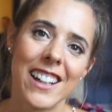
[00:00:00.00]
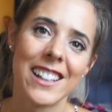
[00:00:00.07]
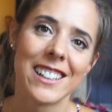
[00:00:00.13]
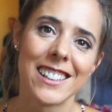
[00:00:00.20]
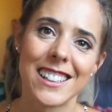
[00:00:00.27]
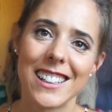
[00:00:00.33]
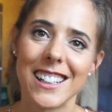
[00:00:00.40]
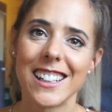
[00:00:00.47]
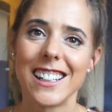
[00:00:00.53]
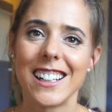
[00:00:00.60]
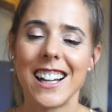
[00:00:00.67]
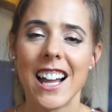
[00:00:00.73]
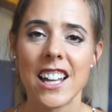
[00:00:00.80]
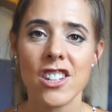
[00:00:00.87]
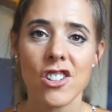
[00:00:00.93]
right? big eye.
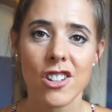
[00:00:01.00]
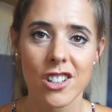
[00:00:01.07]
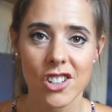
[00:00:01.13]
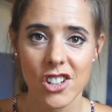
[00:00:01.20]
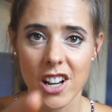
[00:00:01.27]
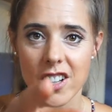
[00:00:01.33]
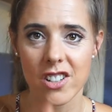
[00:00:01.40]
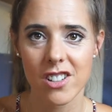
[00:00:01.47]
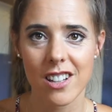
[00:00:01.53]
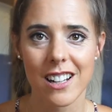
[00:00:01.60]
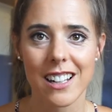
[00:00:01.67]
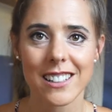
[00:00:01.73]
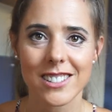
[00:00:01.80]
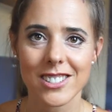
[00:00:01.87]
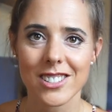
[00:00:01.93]
And you can change the
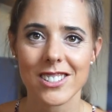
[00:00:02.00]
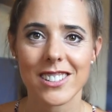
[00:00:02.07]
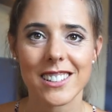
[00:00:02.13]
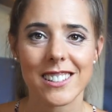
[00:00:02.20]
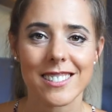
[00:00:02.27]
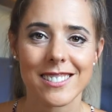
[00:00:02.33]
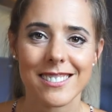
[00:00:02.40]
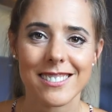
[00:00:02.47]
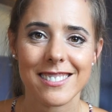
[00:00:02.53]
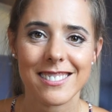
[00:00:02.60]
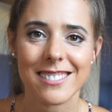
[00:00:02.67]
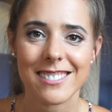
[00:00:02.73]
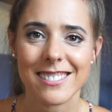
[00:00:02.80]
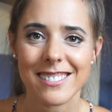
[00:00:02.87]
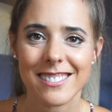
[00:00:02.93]
lens on it.
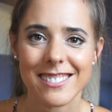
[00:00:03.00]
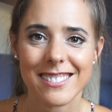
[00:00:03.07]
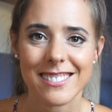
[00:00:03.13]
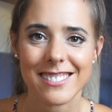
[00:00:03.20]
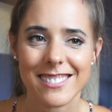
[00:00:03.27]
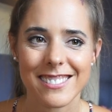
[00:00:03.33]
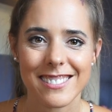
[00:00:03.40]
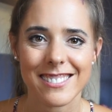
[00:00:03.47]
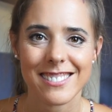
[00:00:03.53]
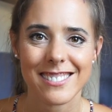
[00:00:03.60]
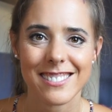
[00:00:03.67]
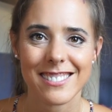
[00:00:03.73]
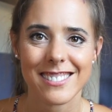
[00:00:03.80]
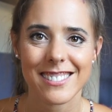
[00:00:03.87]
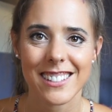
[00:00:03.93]
Oh, that's awesome.